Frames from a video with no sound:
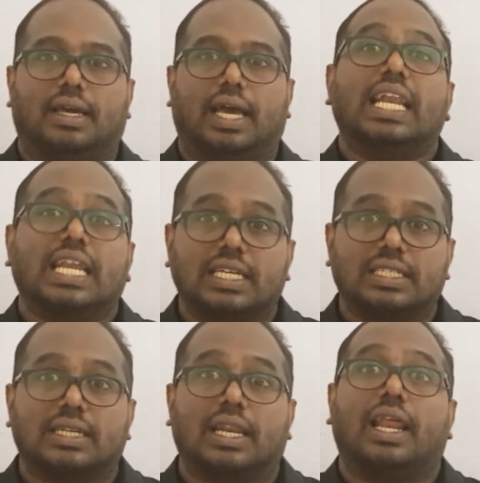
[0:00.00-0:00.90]
and it
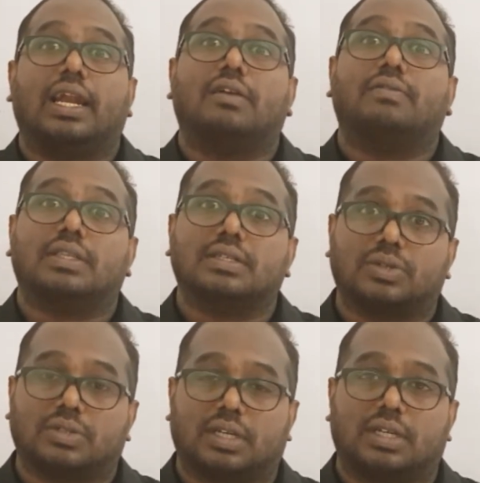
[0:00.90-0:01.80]
is related with the
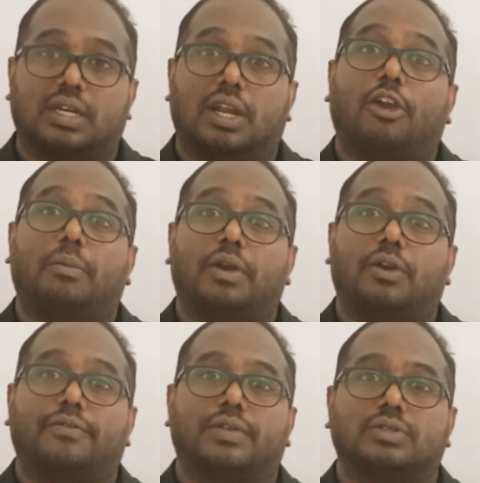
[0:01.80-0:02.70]
society, development
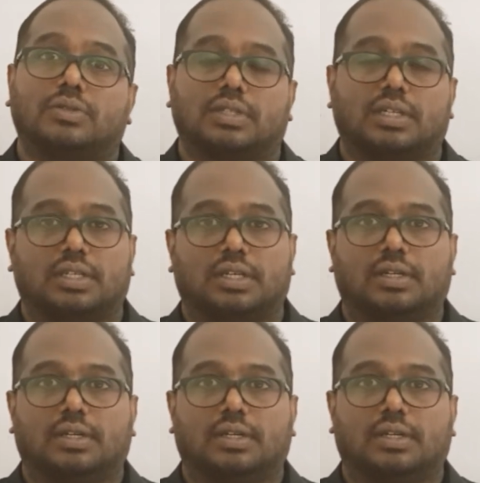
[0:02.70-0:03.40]
of the society.